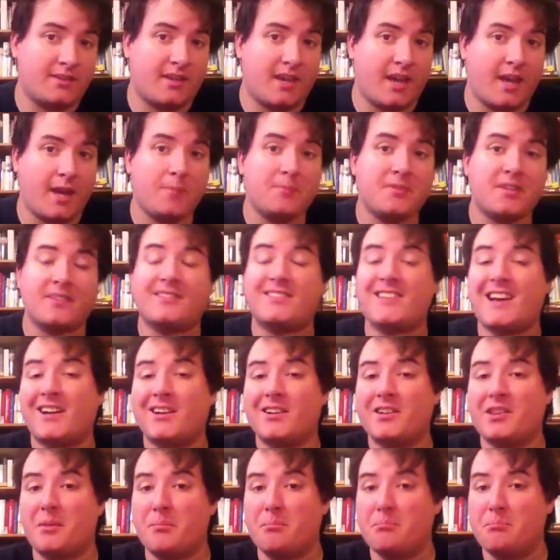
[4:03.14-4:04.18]
Games. That's
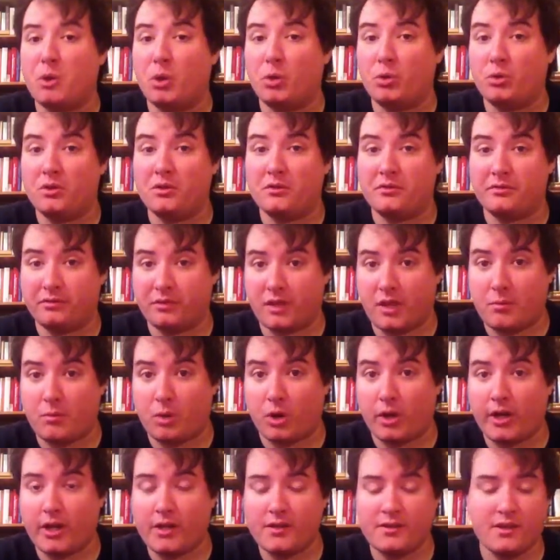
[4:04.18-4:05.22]
down at the Milton Flea
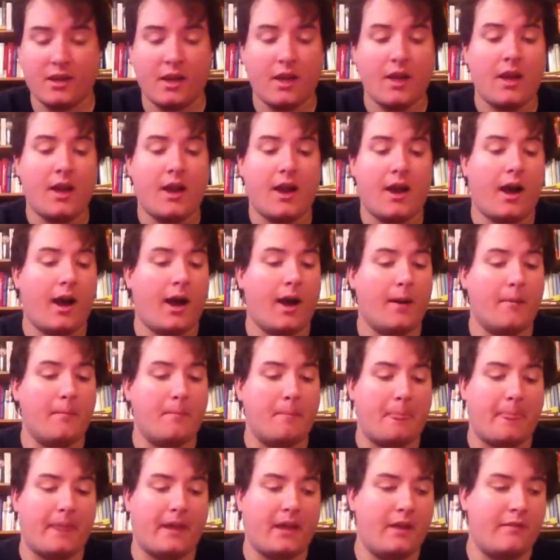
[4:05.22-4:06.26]
Market.
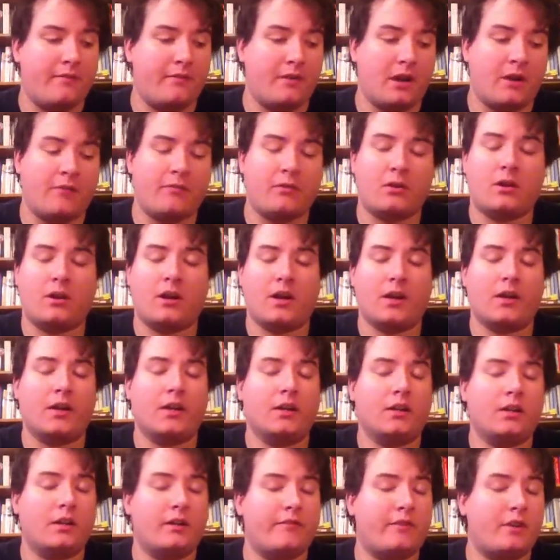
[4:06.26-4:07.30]
If you're
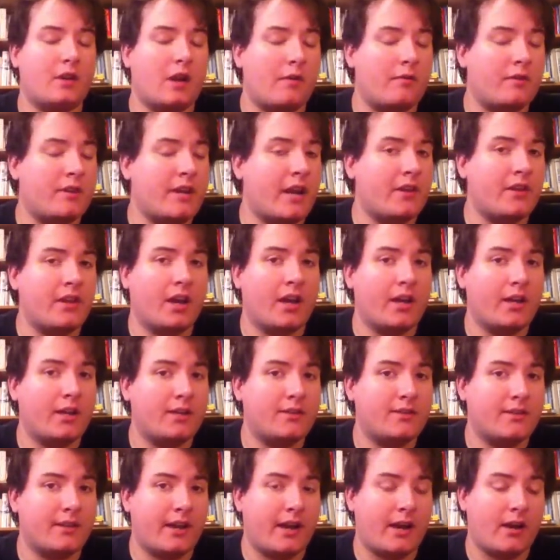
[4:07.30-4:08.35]
ever down in the
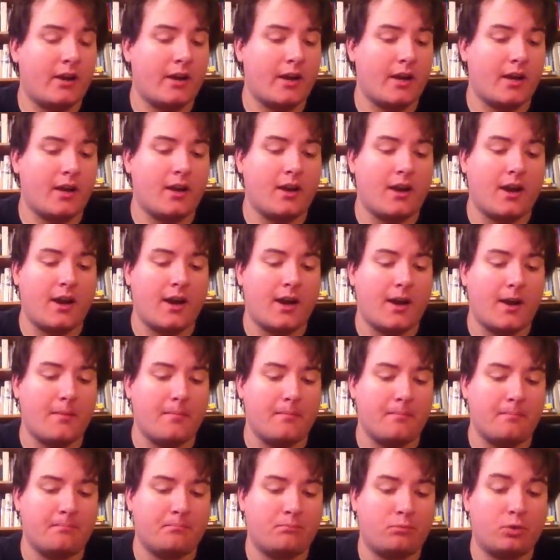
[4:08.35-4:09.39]
Huntington area,
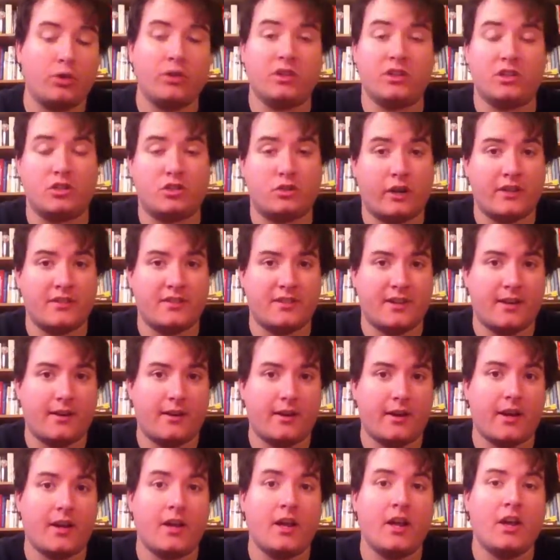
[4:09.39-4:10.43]
really the tri-state
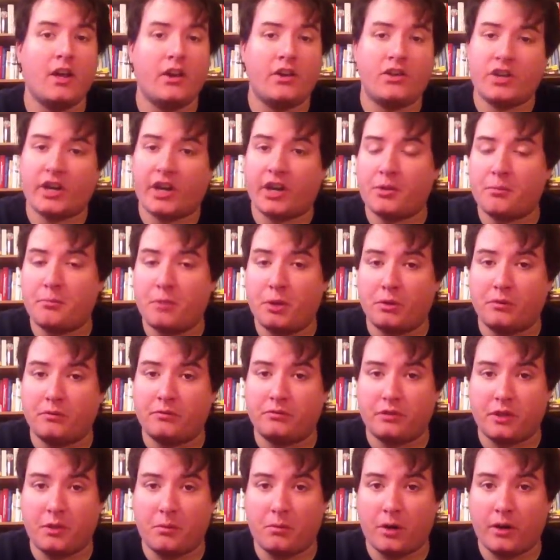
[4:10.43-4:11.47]
area, check out the Milton
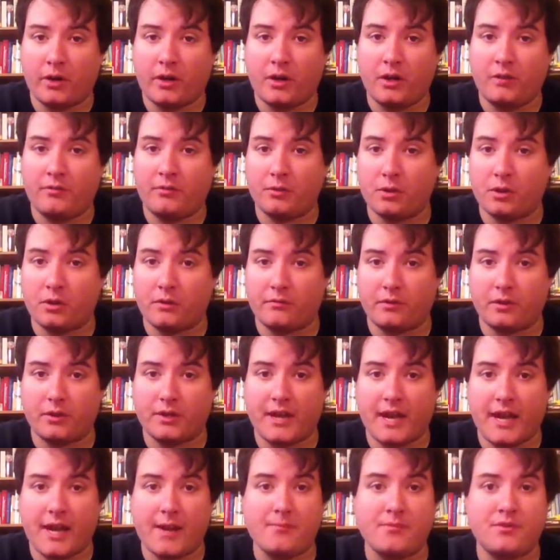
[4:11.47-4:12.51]
Flea Market if you're looking for
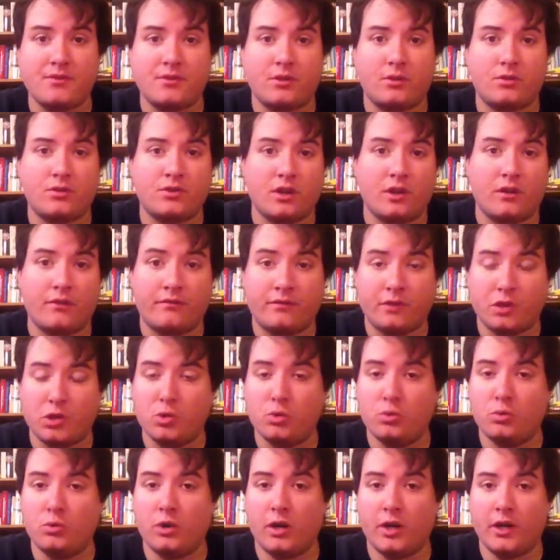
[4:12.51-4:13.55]
games. There's a
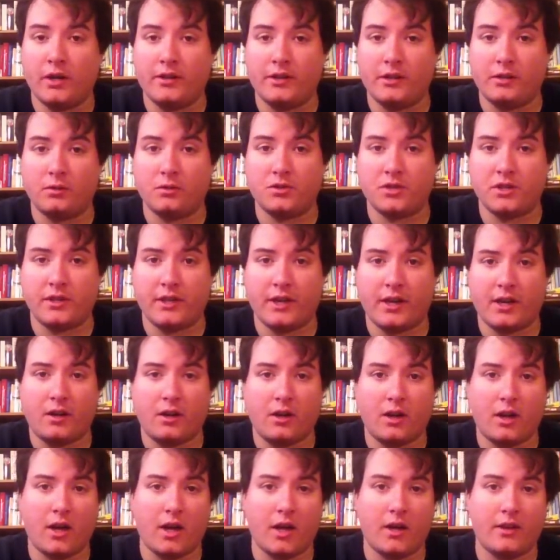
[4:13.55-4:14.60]
few dealers in
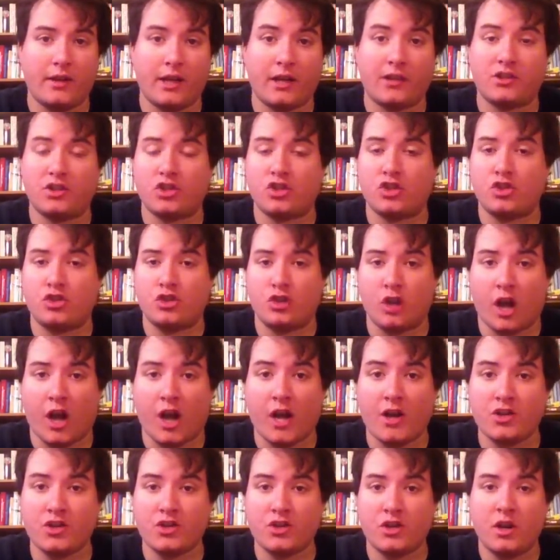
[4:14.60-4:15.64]
there, not just
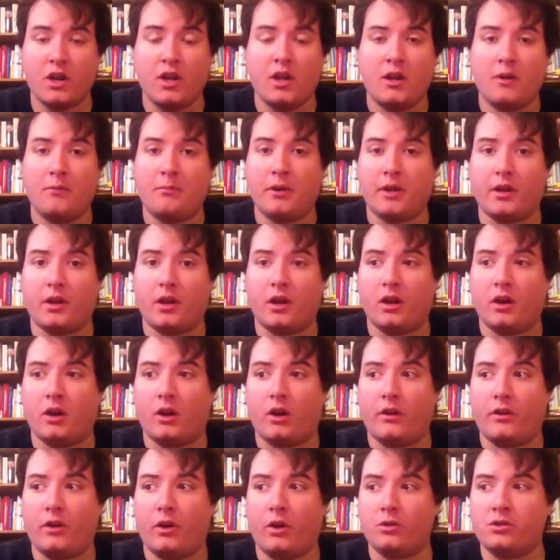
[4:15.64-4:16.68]
Josh, but
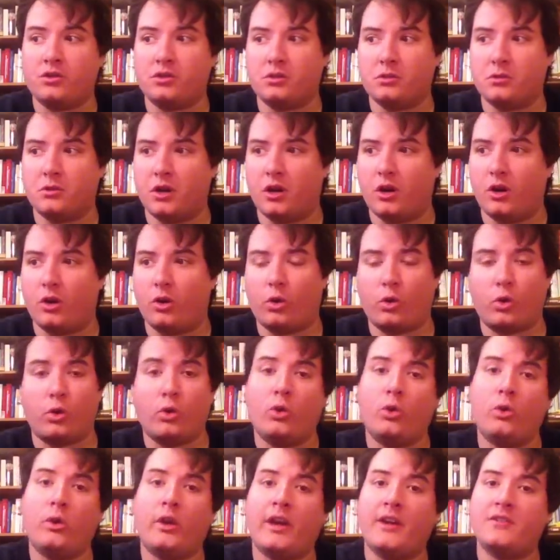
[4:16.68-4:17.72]
also
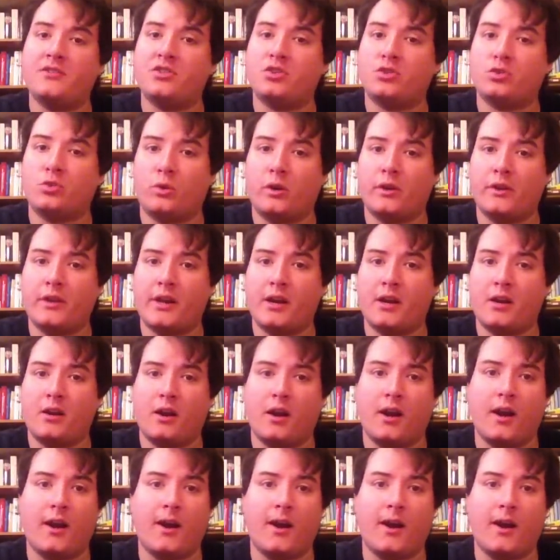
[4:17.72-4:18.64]
Earl has a store in there.